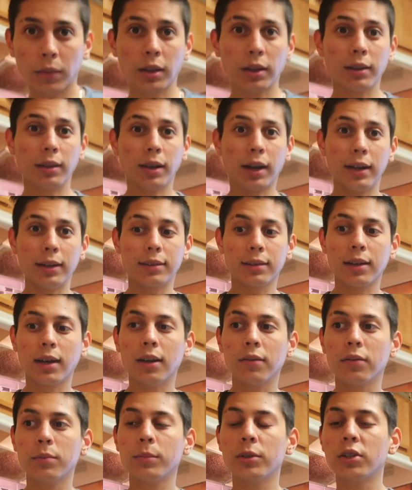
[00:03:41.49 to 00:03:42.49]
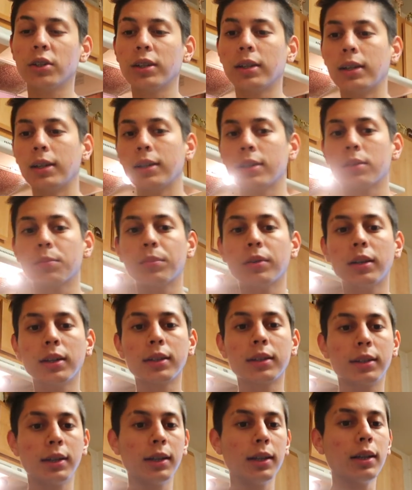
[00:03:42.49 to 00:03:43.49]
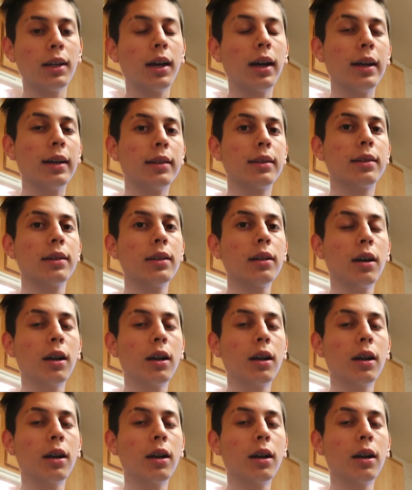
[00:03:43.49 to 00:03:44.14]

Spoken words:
The iced coffee machine is plugged in. I did